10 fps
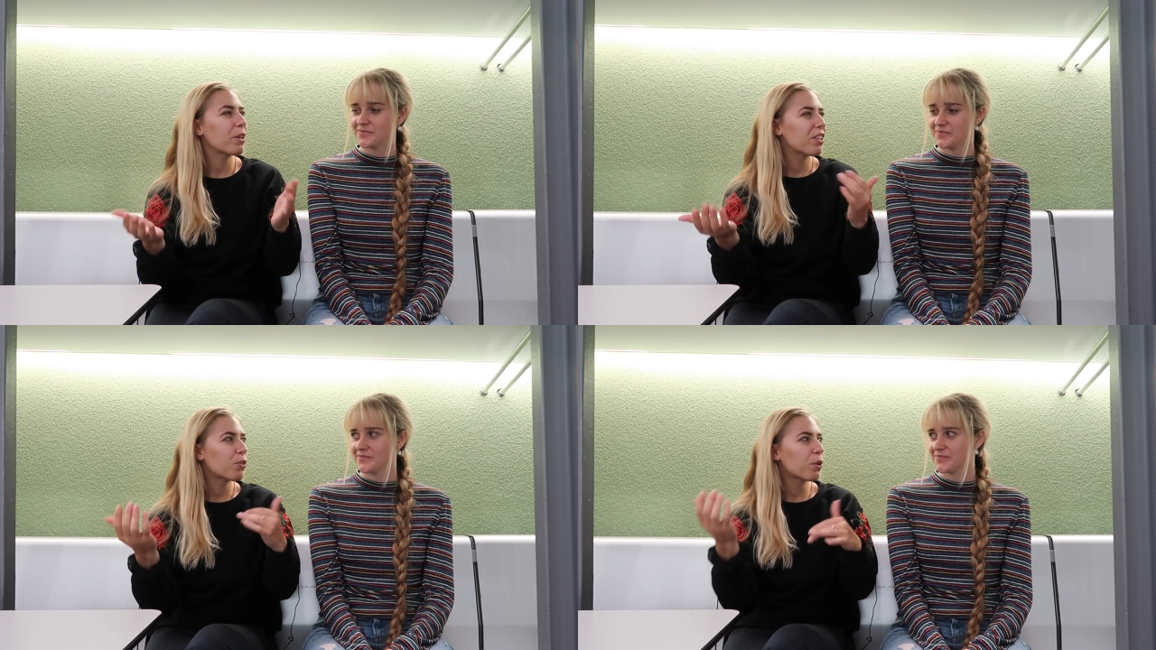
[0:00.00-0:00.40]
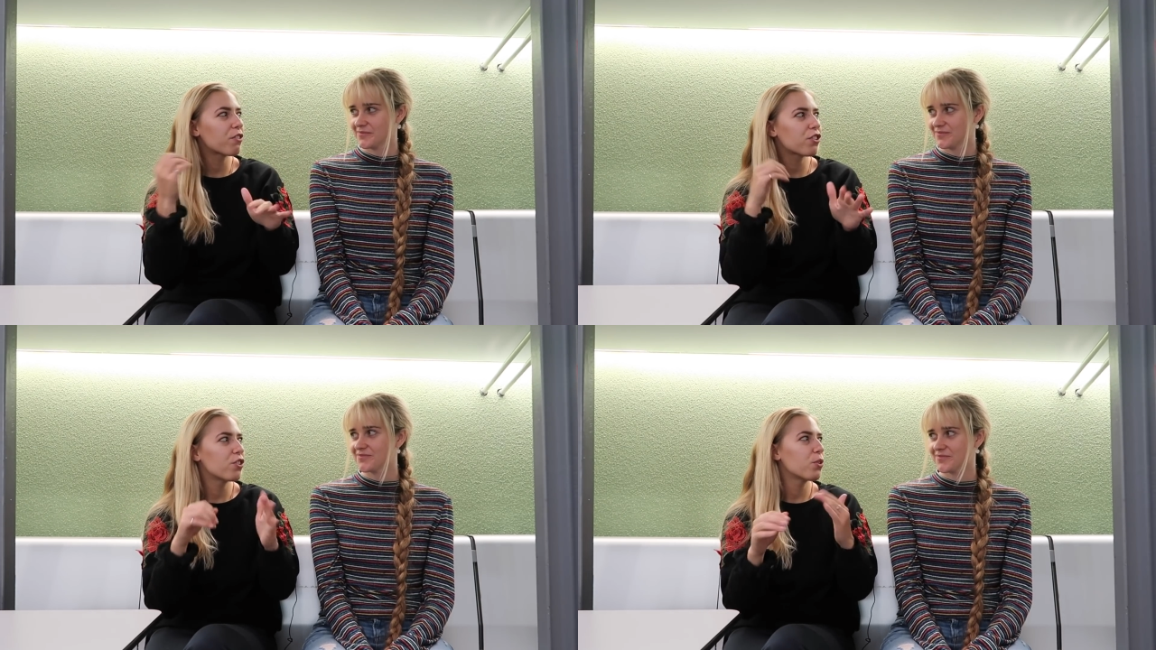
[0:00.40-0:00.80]
Speaker 1: we sort
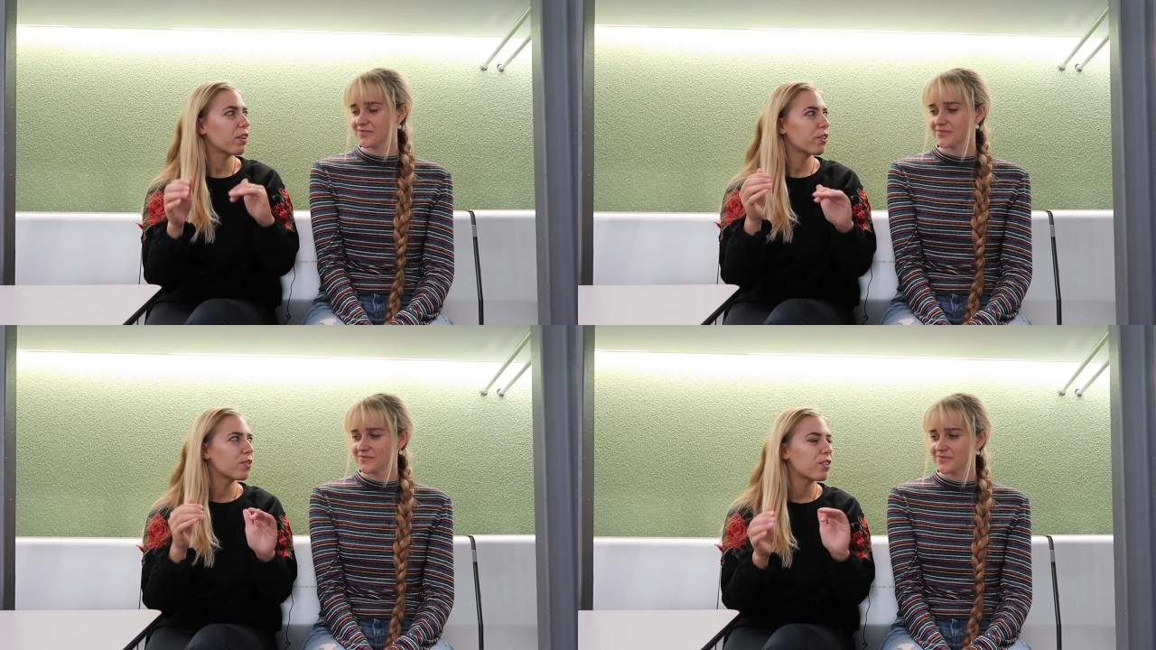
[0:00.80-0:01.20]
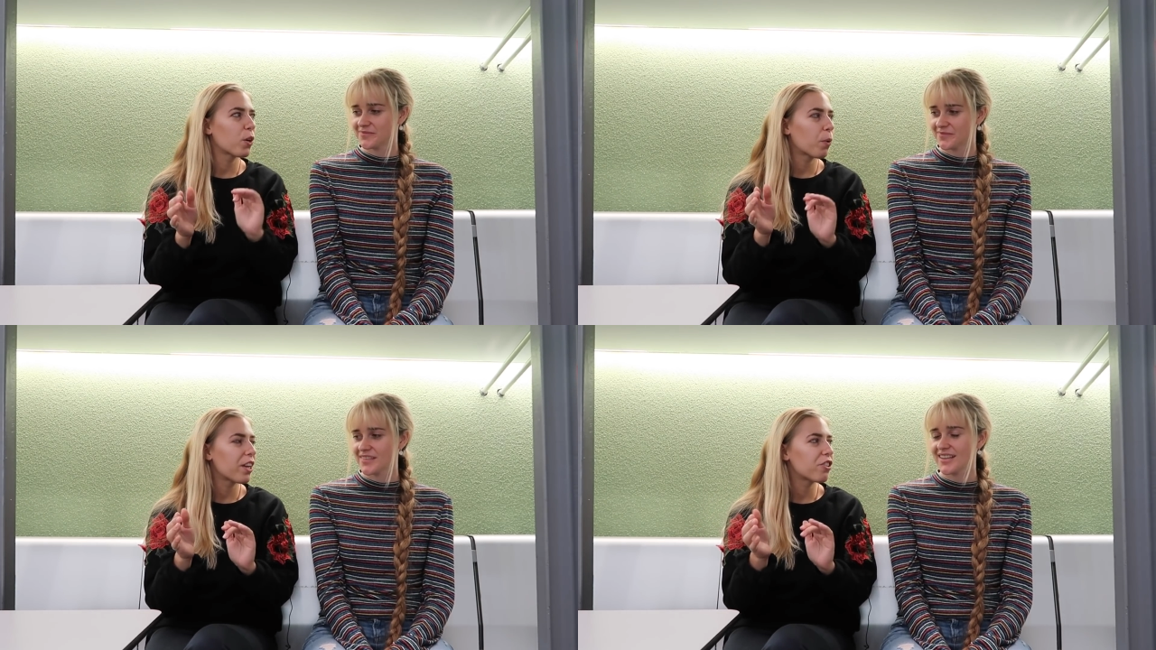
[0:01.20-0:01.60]
of just knew how to use the
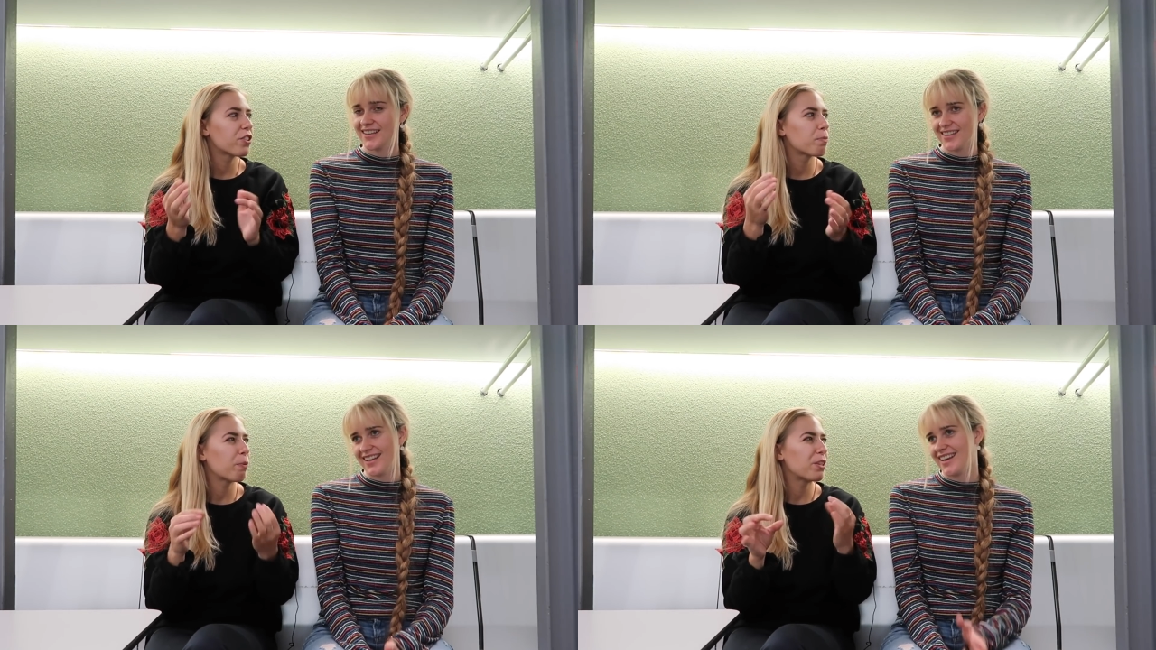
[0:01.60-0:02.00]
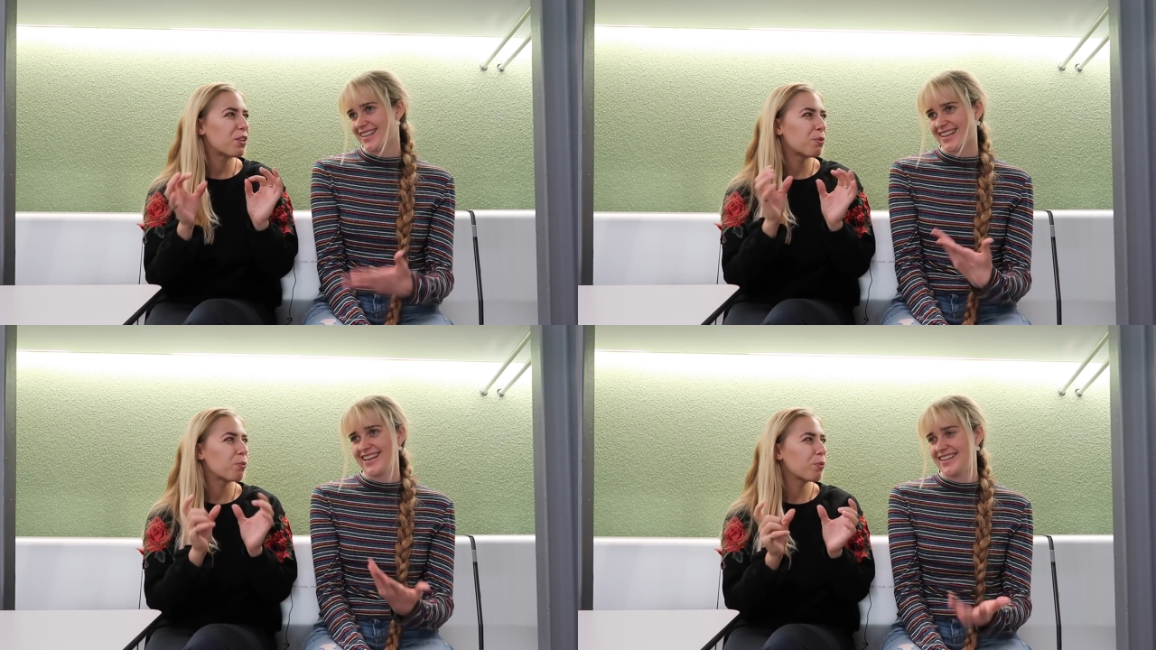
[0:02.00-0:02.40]
equations, but we
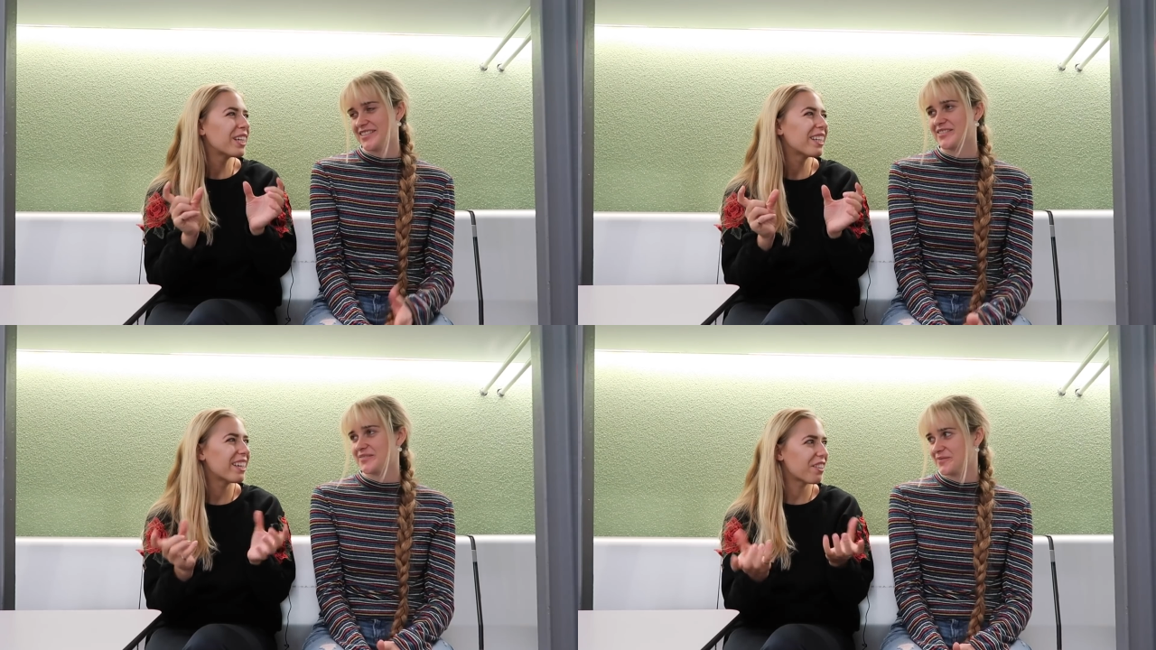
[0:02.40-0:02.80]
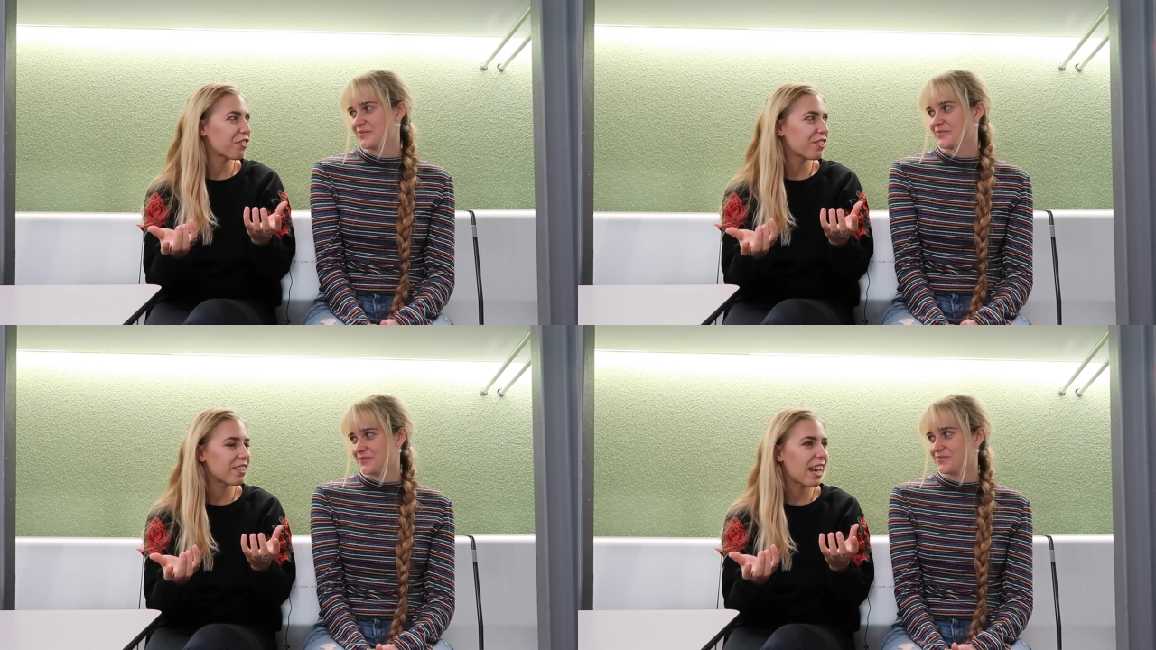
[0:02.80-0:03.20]
didn't yeah. really
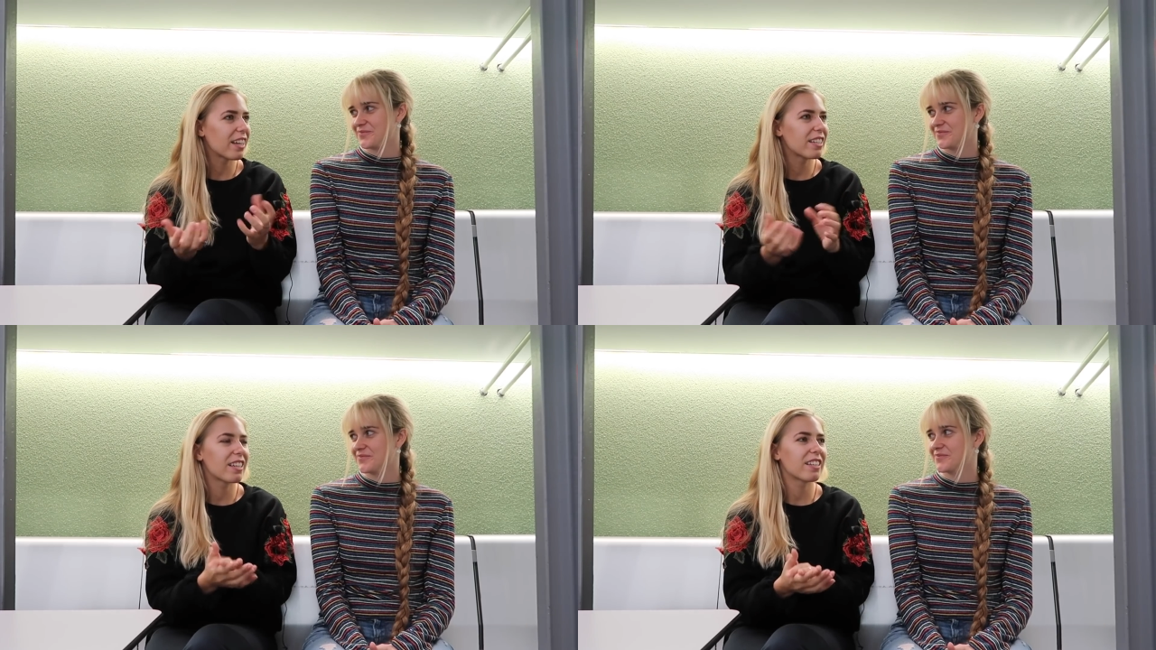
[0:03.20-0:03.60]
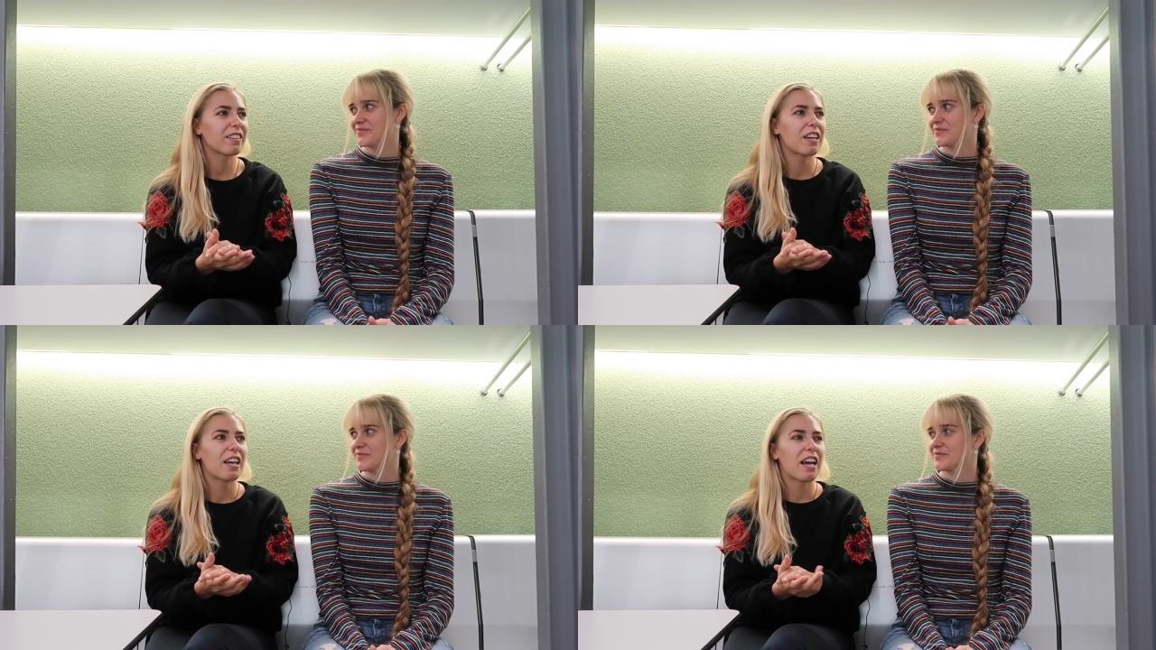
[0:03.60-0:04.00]
understand it.